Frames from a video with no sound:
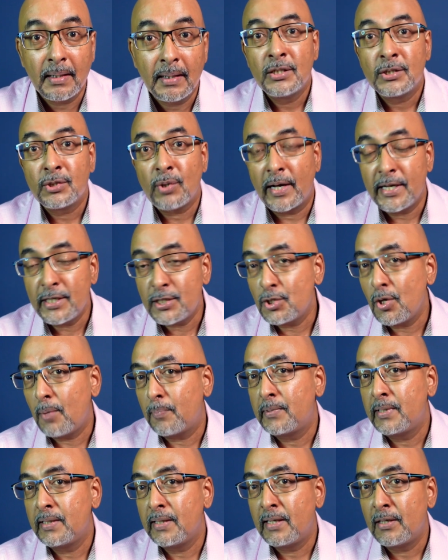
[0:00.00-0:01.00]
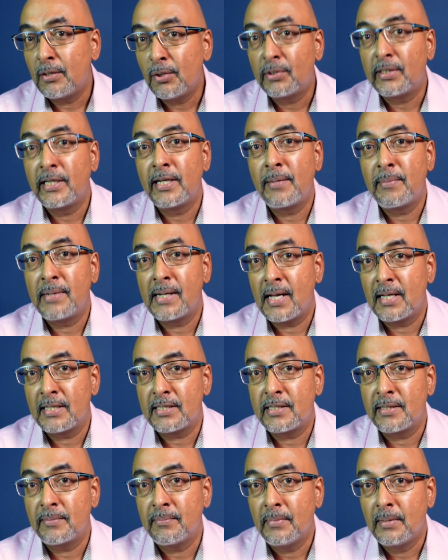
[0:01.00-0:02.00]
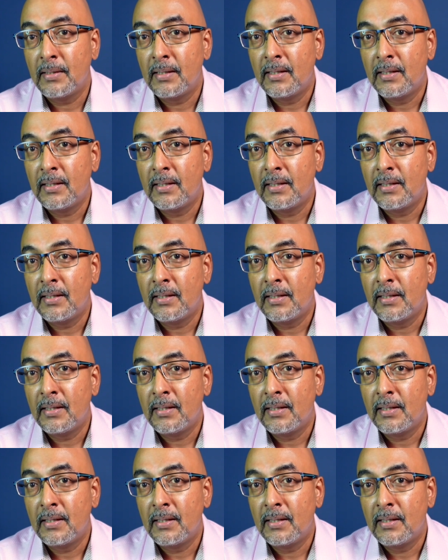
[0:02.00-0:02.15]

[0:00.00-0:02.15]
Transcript: So I stopped here and looked at him and asked him,